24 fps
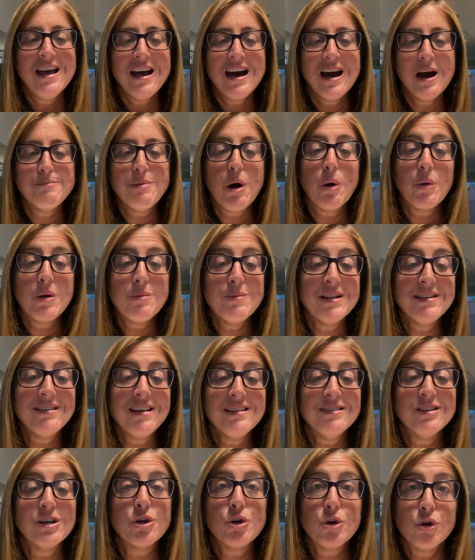uh, but we
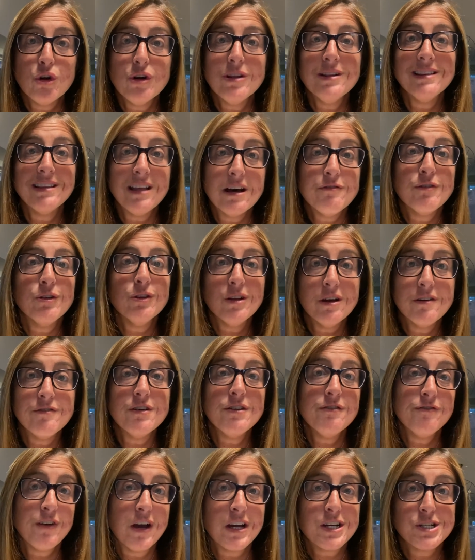maintain the current level of
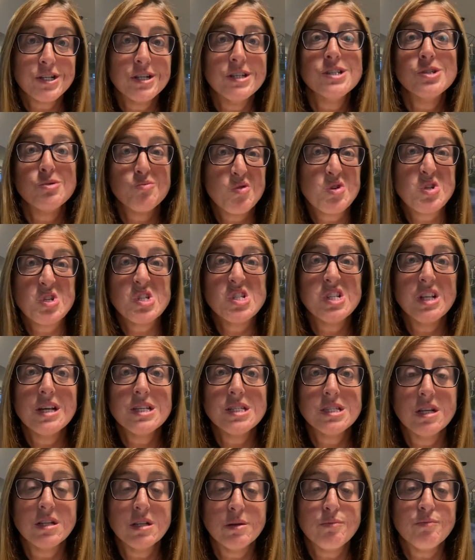infections, which is less
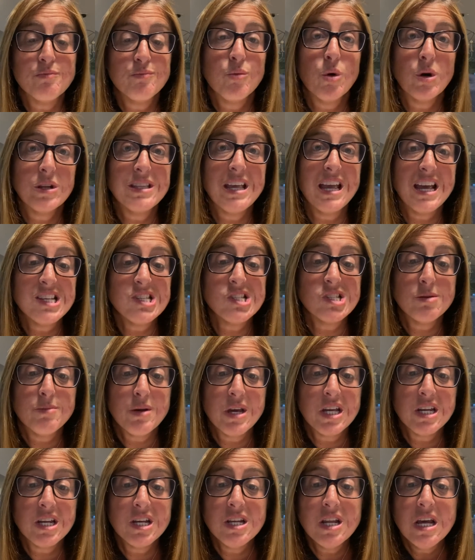than the, what they
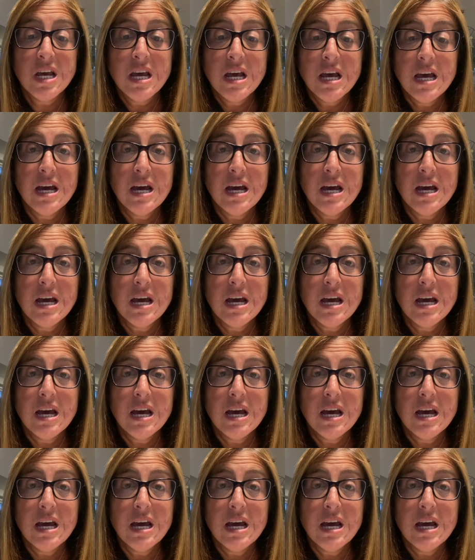estimated.